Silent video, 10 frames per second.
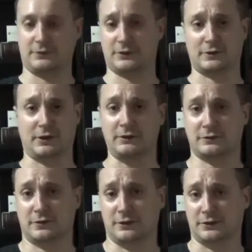Just
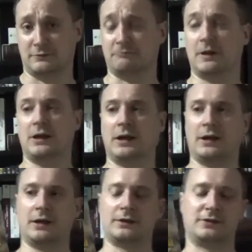collector's edition.
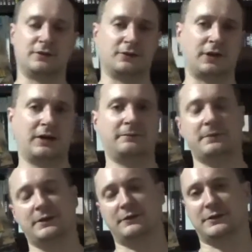So I've
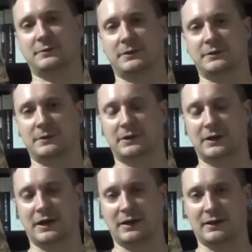played through this one as
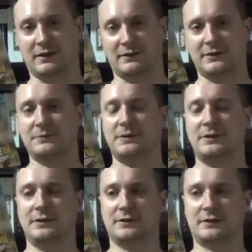well, and this one
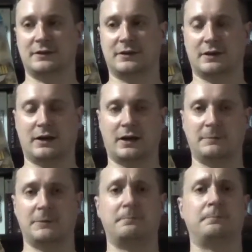here,
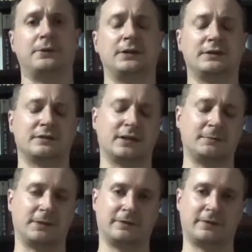I'm a big
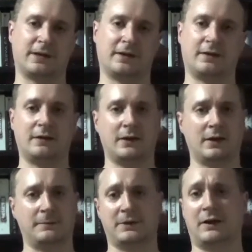sniping fan.
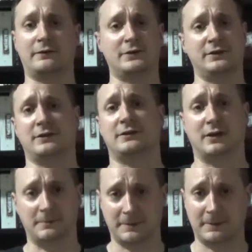I mean, obviously you can
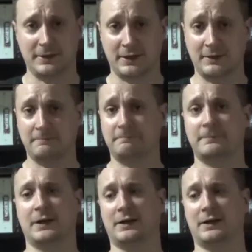tell by my name.